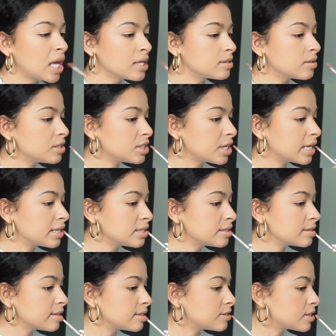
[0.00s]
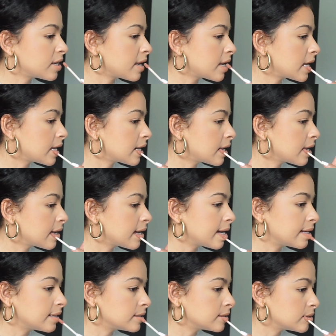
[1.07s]
So it changes the shade
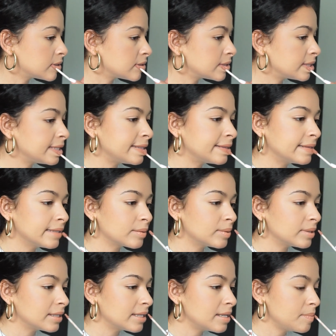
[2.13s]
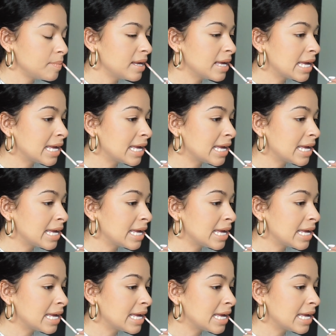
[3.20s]
of the liquid lip